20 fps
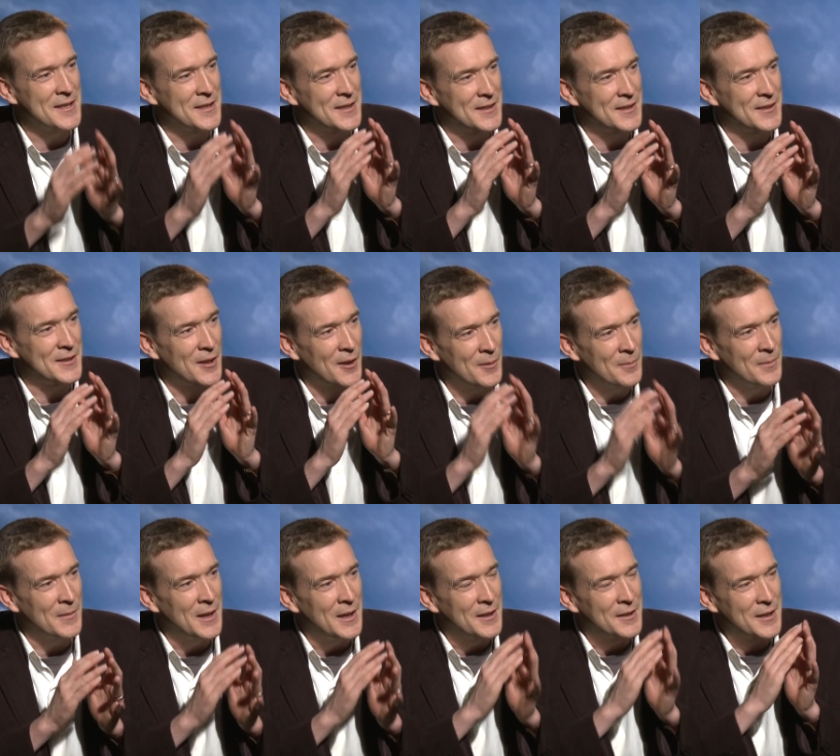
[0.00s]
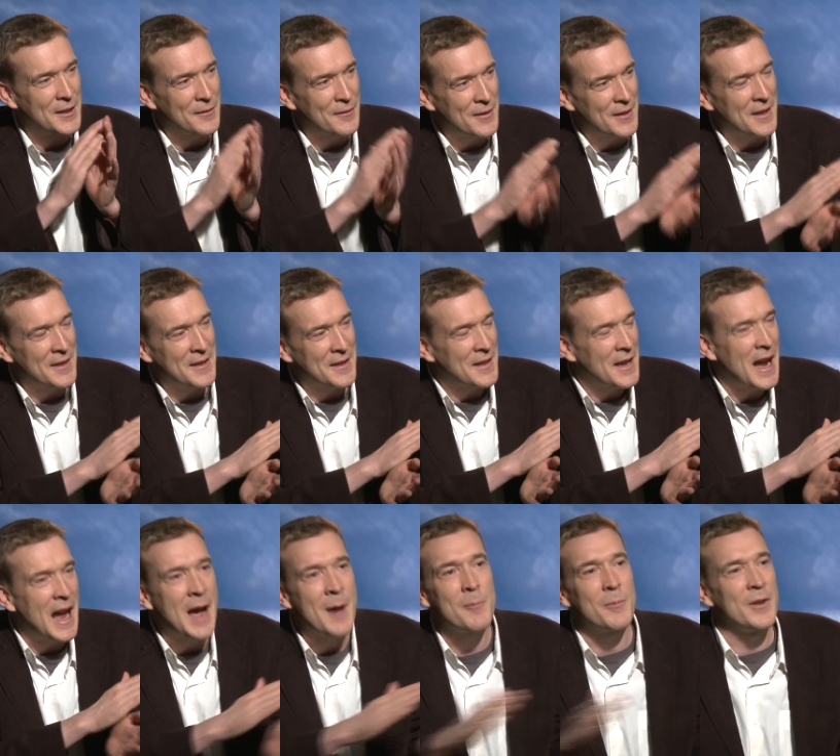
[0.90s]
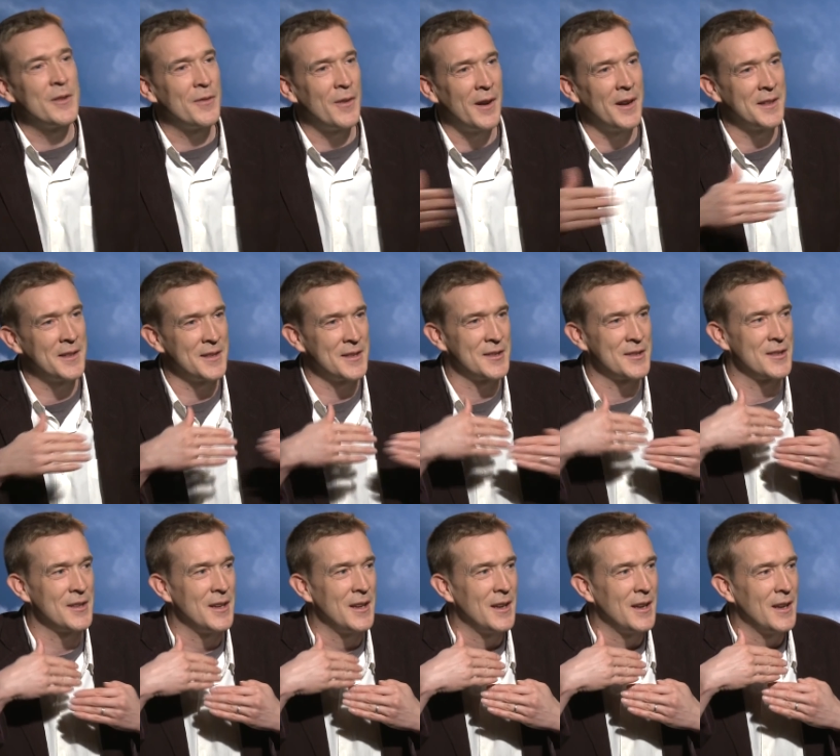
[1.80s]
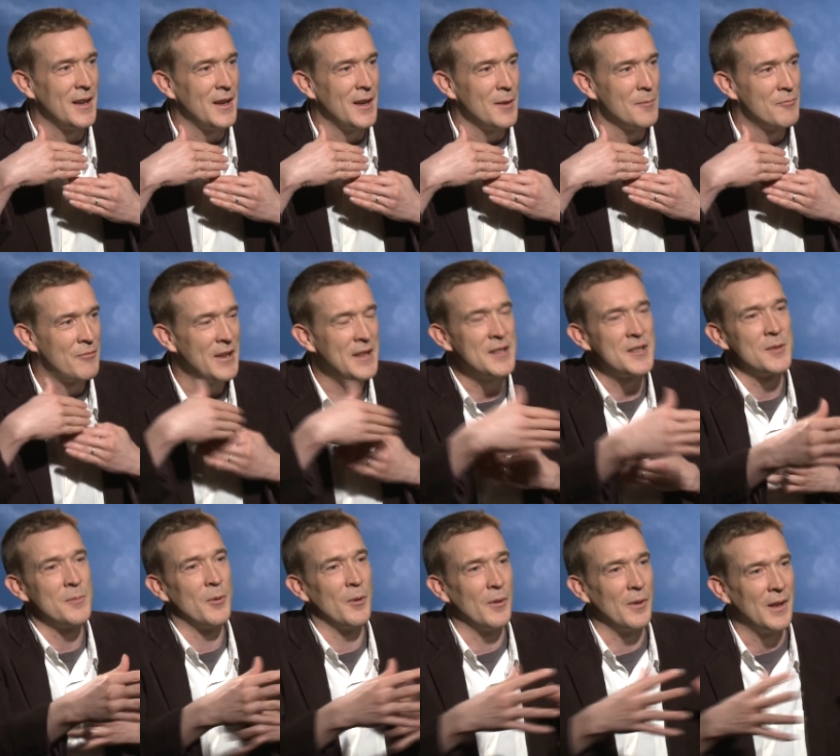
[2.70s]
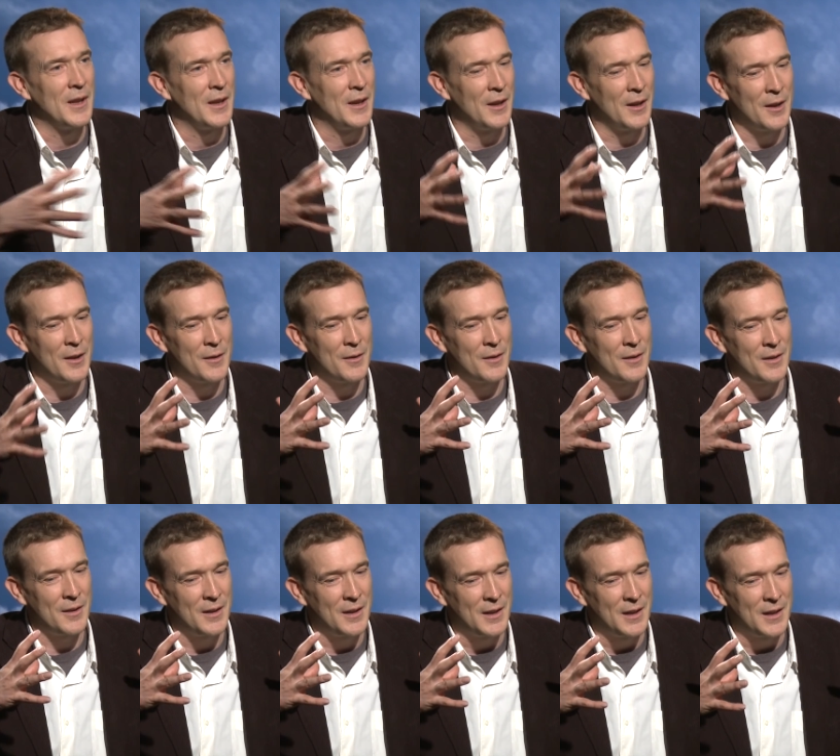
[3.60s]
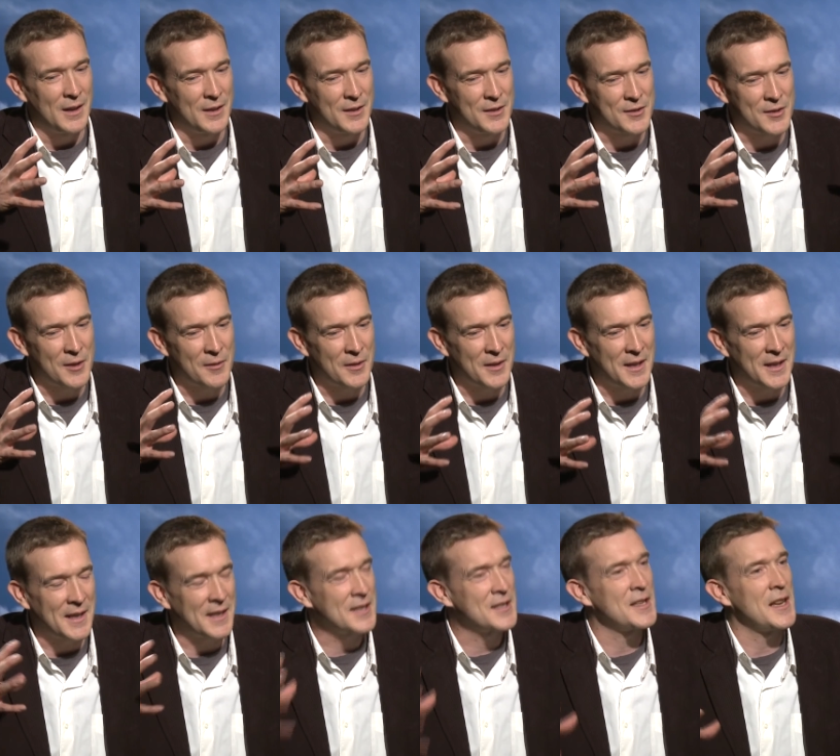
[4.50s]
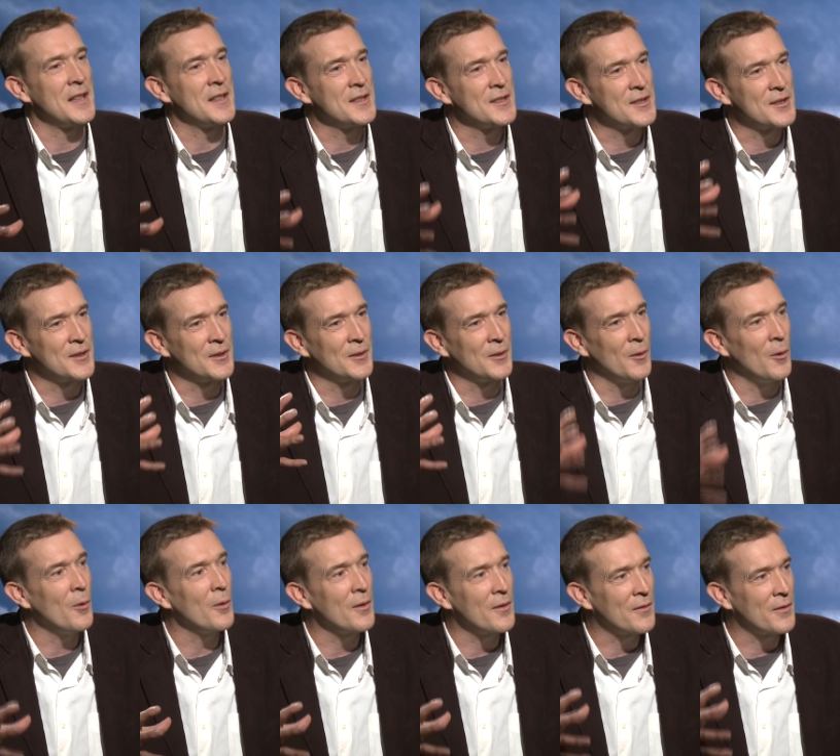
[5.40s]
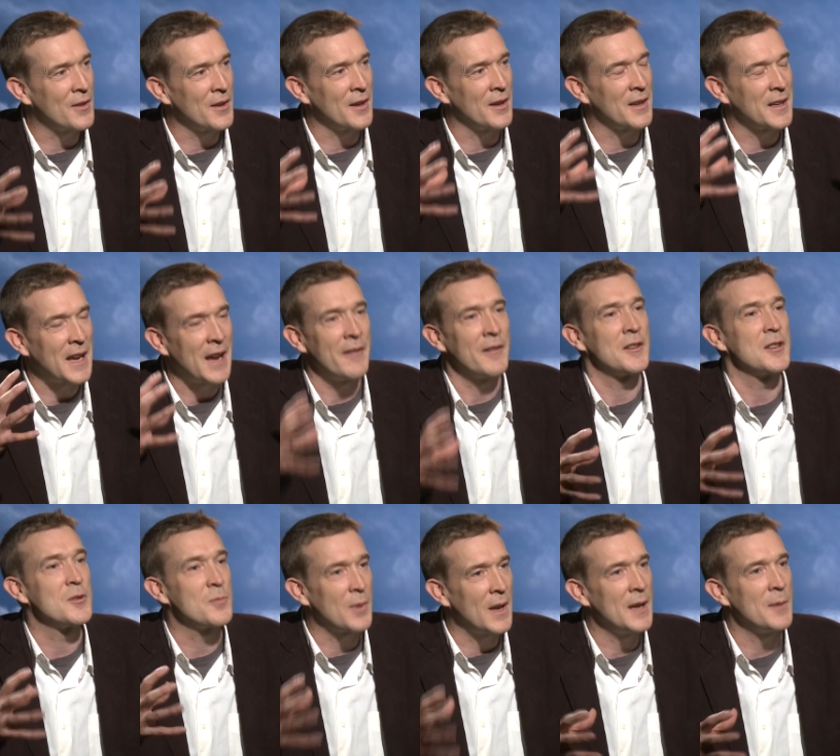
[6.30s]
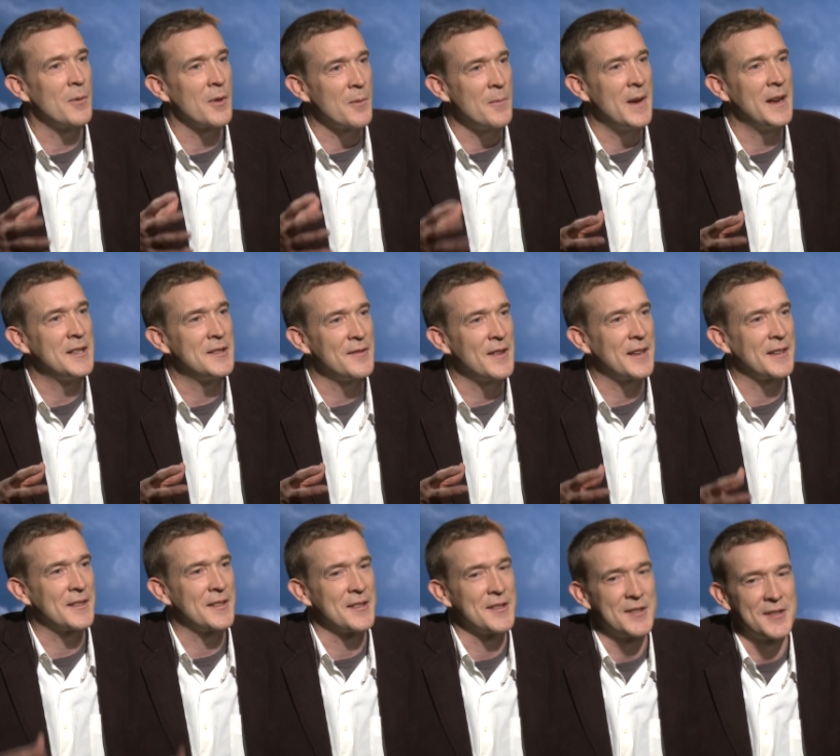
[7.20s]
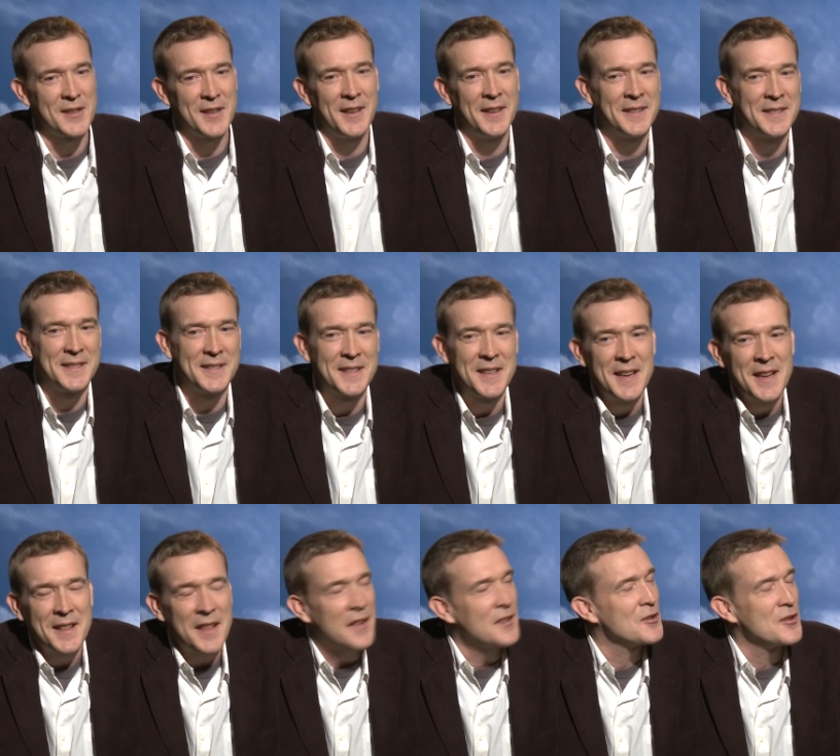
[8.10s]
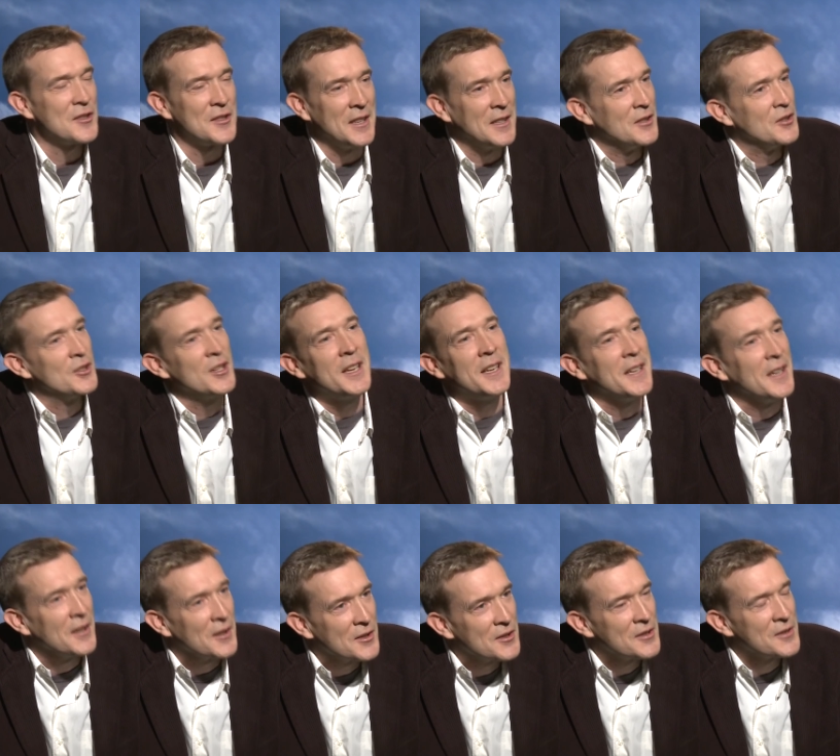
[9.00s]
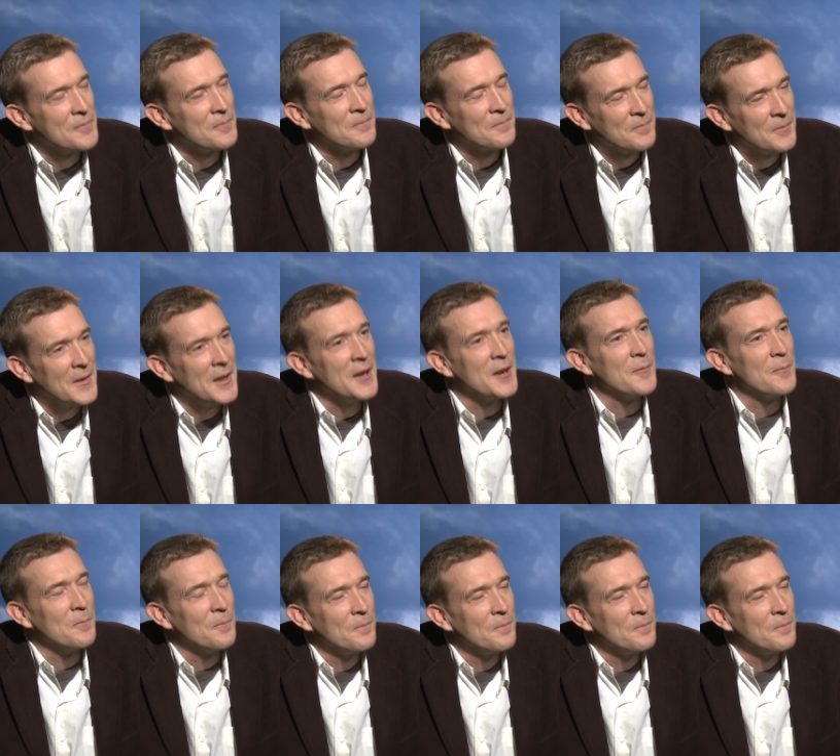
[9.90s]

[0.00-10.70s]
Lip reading: and Tom Tykwer, that they amplified this principle so that it extends to all of the characters played by the major actors. And that's just ingenious. Yeah.